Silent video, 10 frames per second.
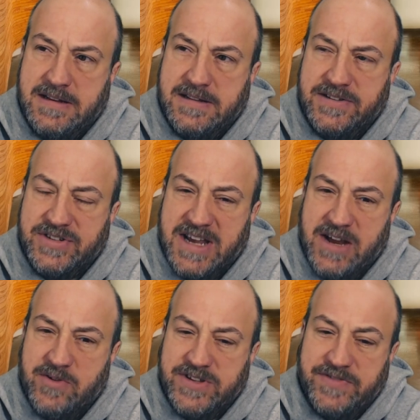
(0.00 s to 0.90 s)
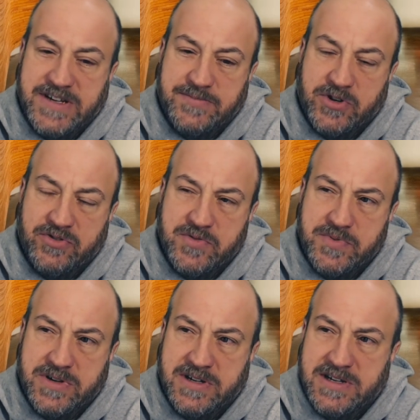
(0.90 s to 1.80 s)
There's a guy who runs a Facebook
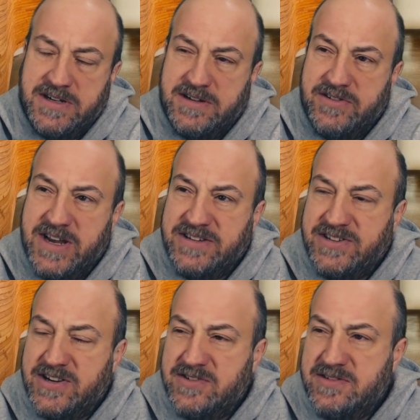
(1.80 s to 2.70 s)
group, Ernesto,